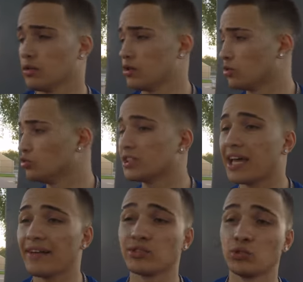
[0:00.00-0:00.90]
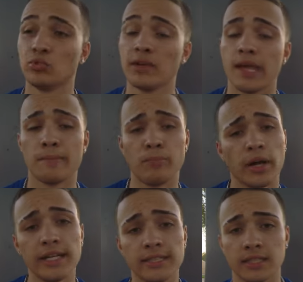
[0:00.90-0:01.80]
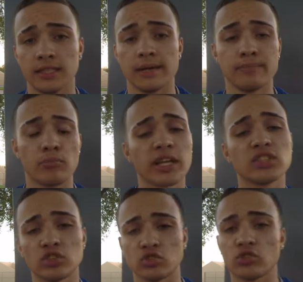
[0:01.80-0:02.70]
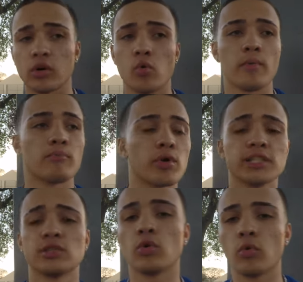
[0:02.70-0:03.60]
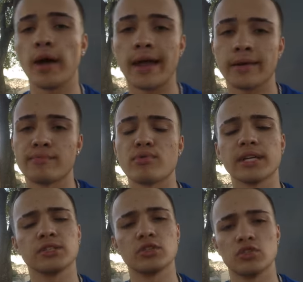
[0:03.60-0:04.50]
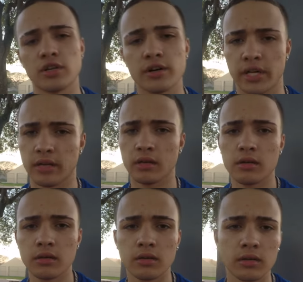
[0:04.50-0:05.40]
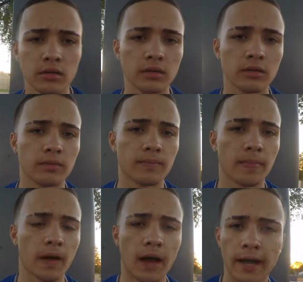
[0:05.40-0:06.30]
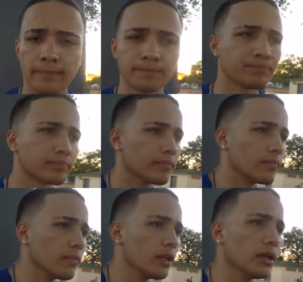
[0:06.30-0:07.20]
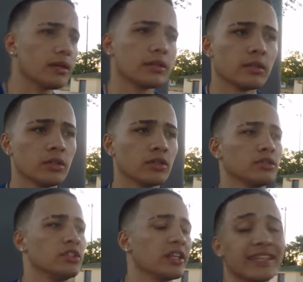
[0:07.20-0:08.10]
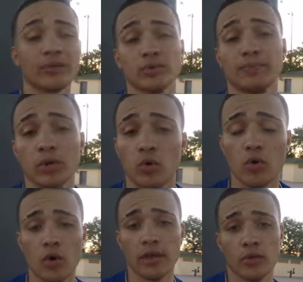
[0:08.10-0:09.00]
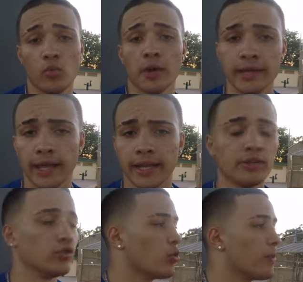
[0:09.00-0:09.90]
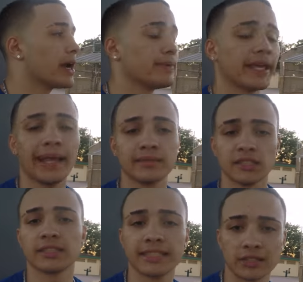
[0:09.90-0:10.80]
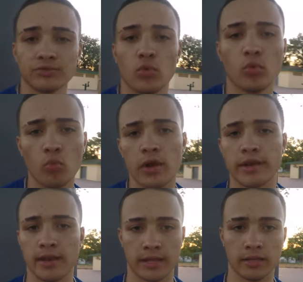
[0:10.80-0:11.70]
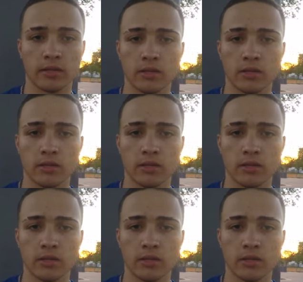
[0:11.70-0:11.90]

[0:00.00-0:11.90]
You know, you just have to embrace it, embrace the struggle, embrace the grind, embrace the journey. Alright? Nothing was built in one night. Nobody became successful in one night.